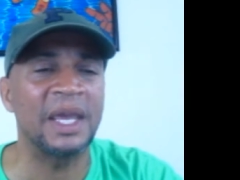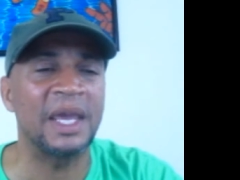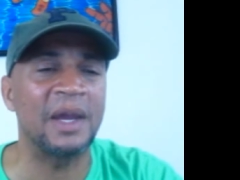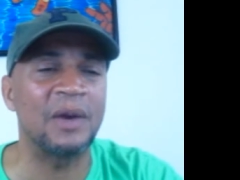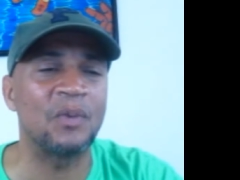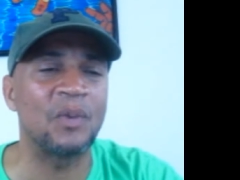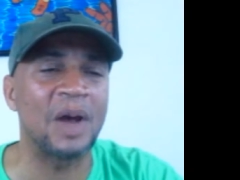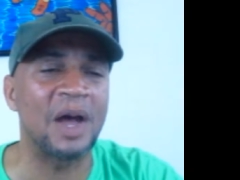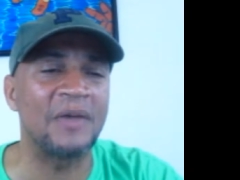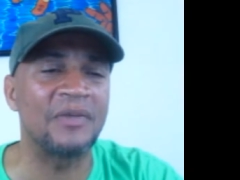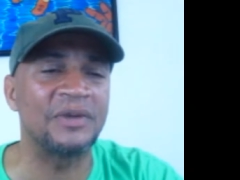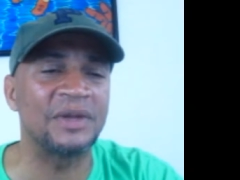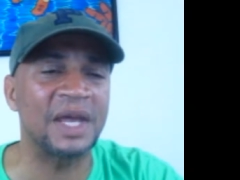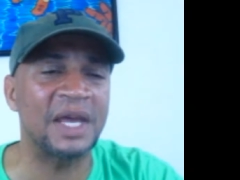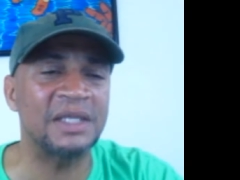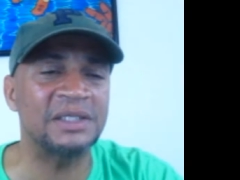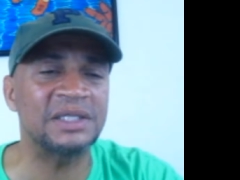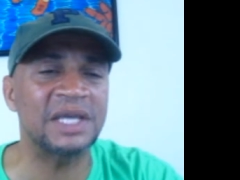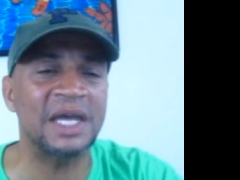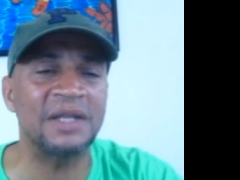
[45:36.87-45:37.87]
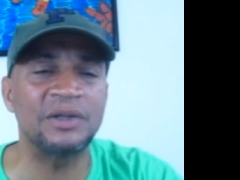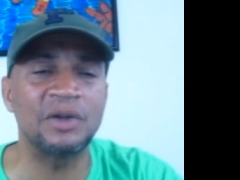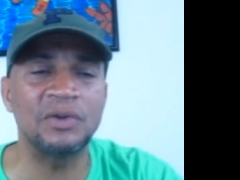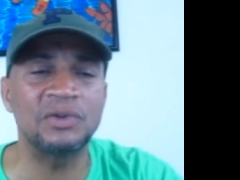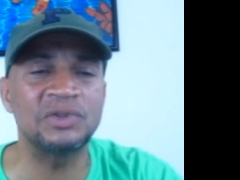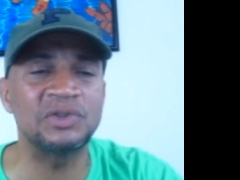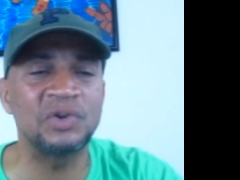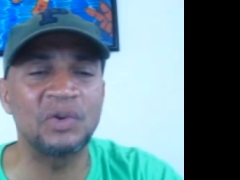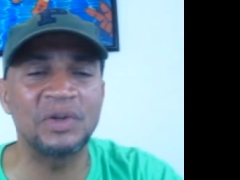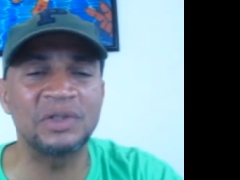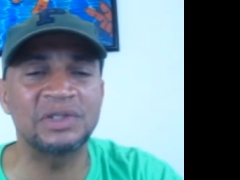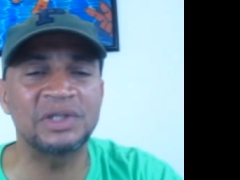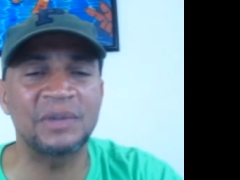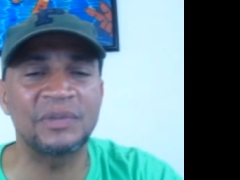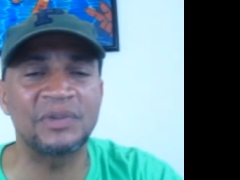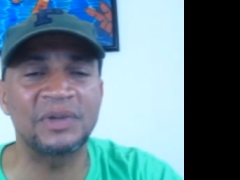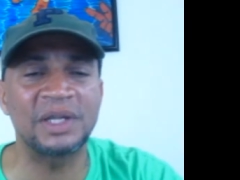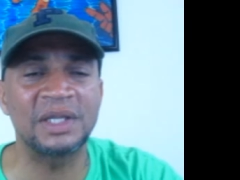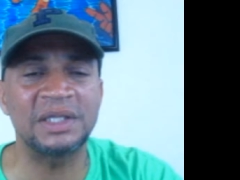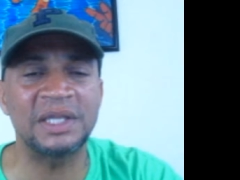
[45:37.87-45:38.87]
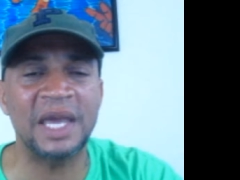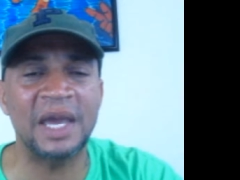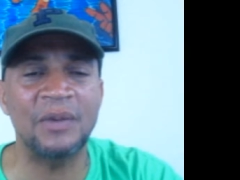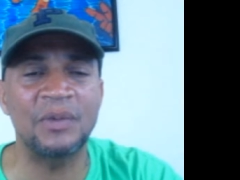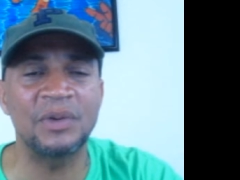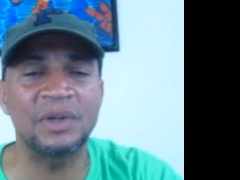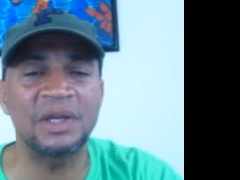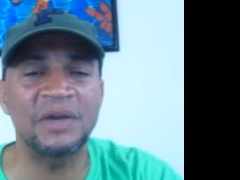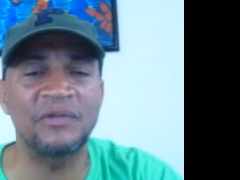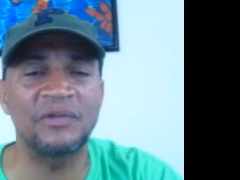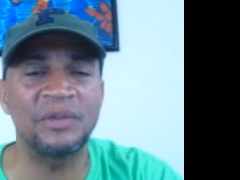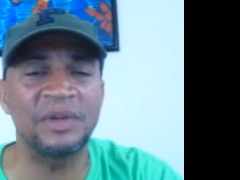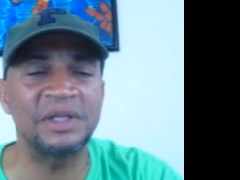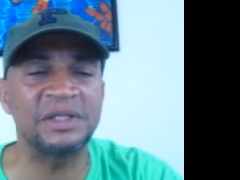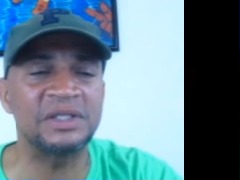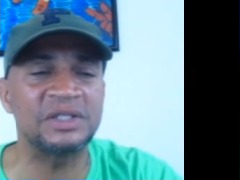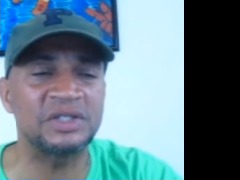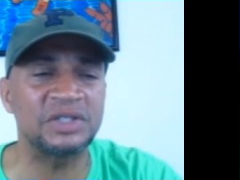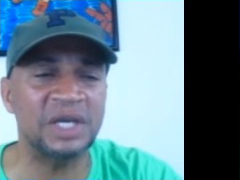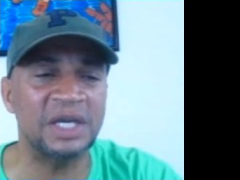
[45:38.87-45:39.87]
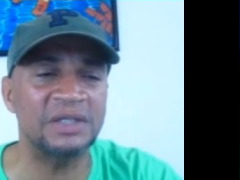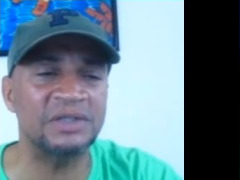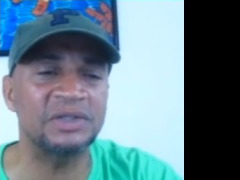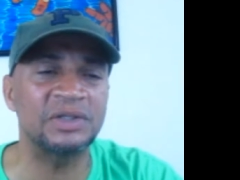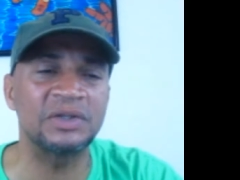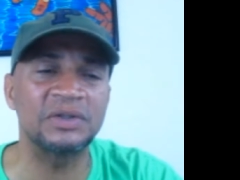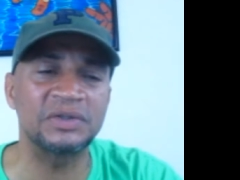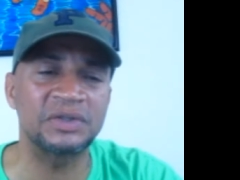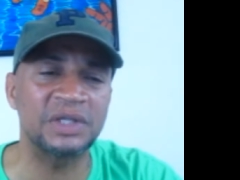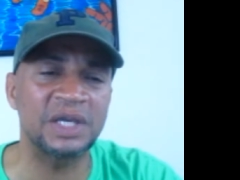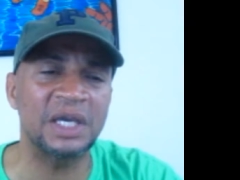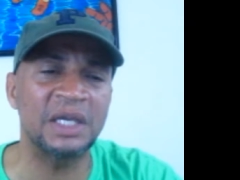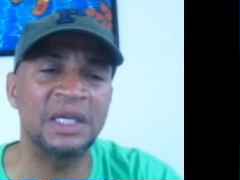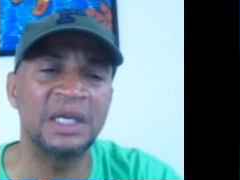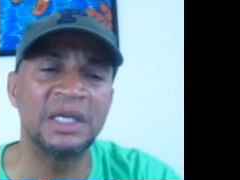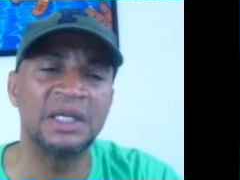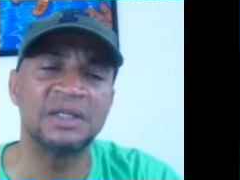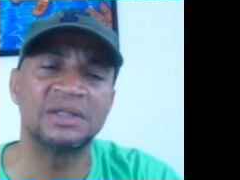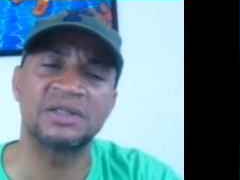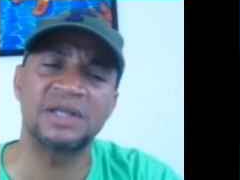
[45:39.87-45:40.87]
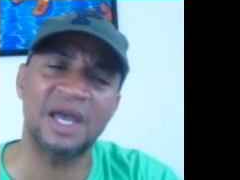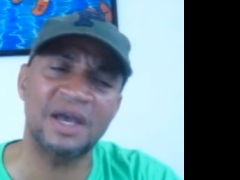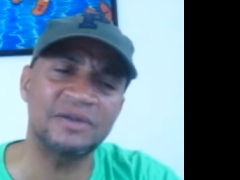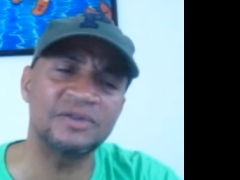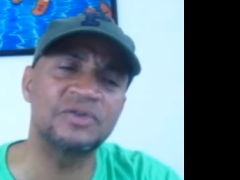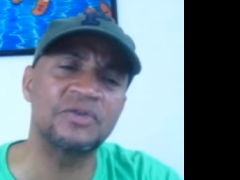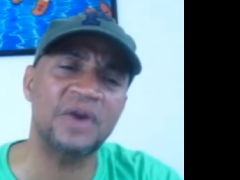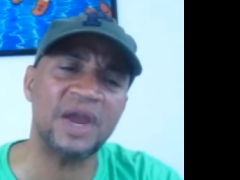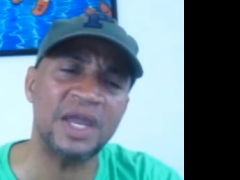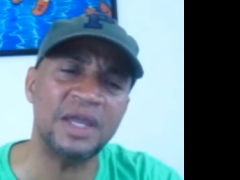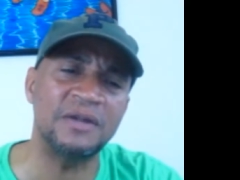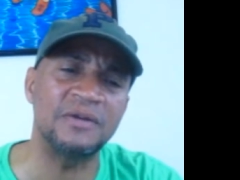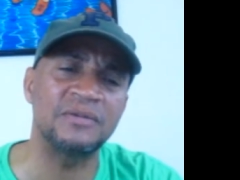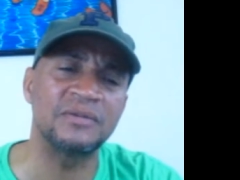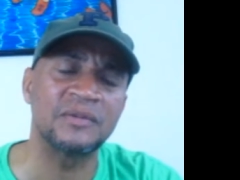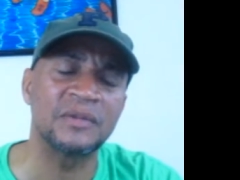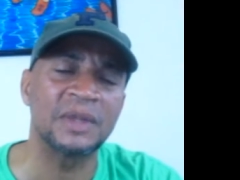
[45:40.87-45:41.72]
and while the nice guy knows doing something like that will give him indigestion, he'll say, sounds great.